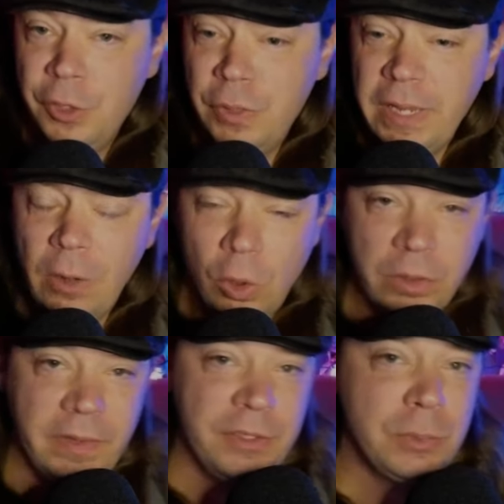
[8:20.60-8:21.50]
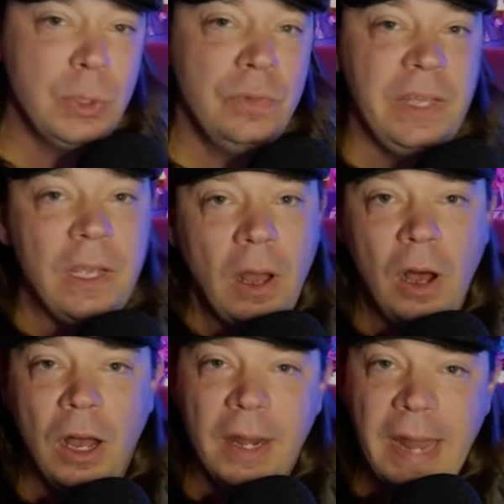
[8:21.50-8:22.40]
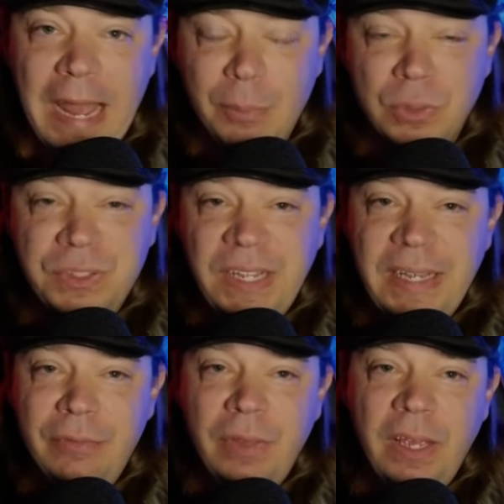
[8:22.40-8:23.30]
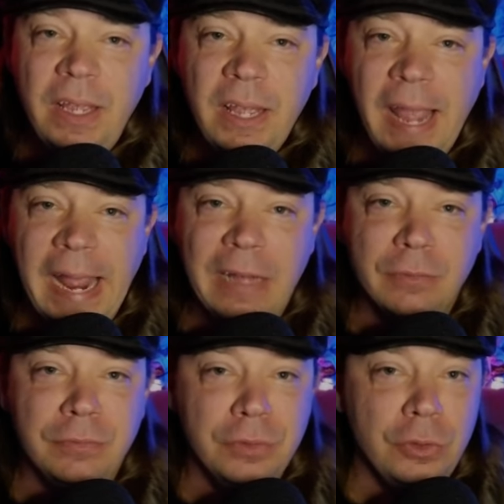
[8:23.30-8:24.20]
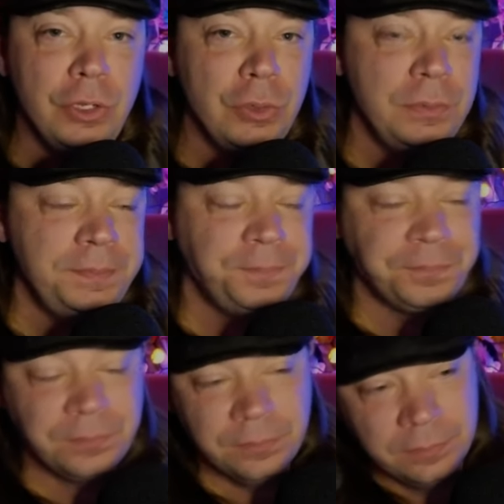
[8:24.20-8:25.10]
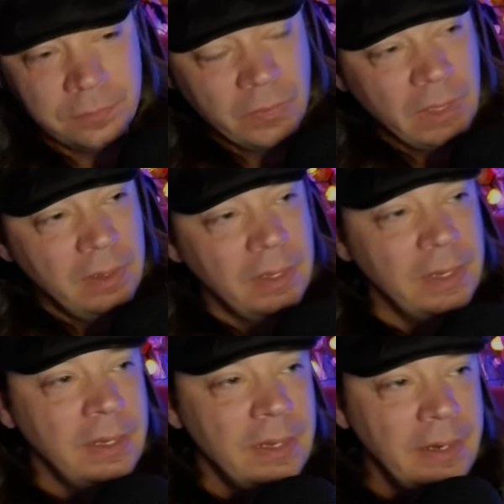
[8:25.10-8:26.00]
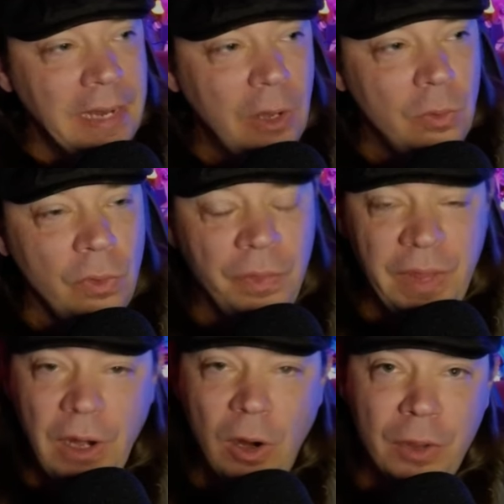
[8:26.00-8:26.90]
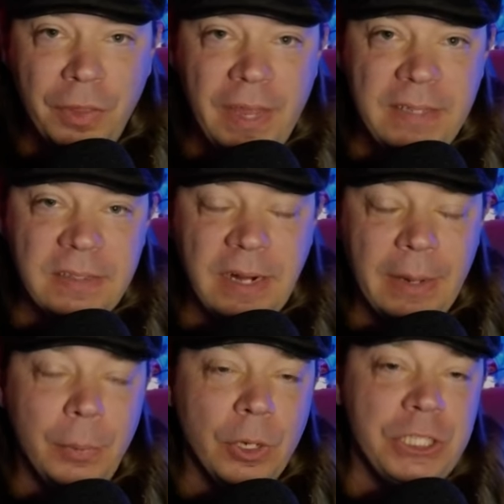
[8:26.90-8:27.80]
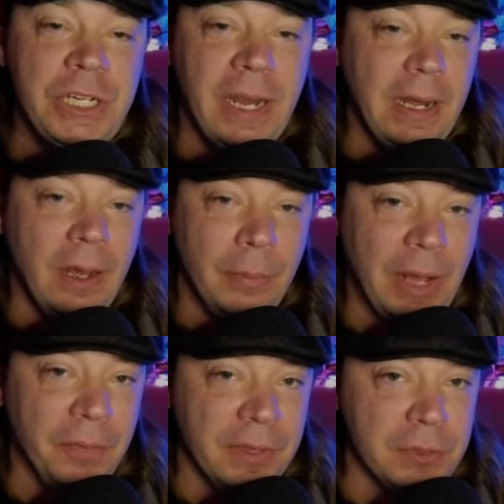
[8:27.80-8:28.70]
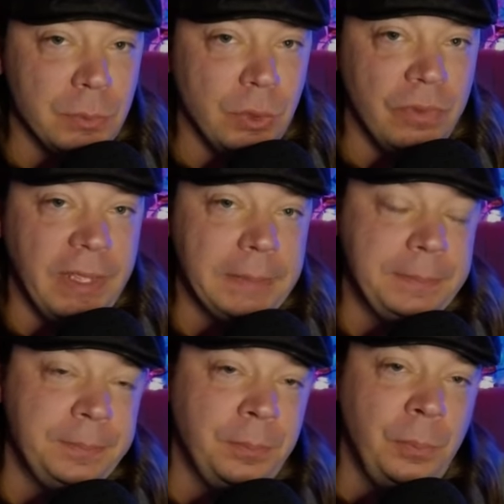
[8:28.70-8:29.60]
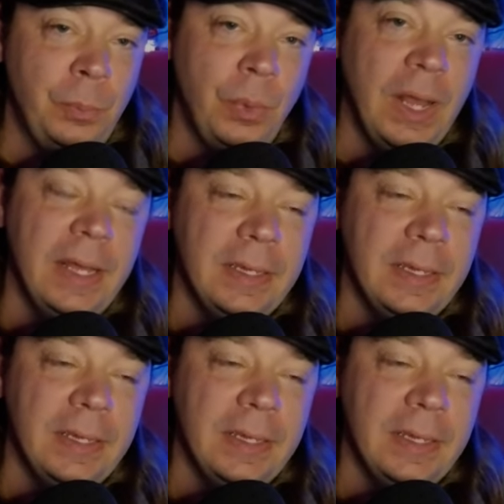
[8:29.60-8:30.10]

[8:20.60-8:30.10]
can get a hold of this movie on Apple TV and Vudu. Now, there are things that I appreciate about this movie, but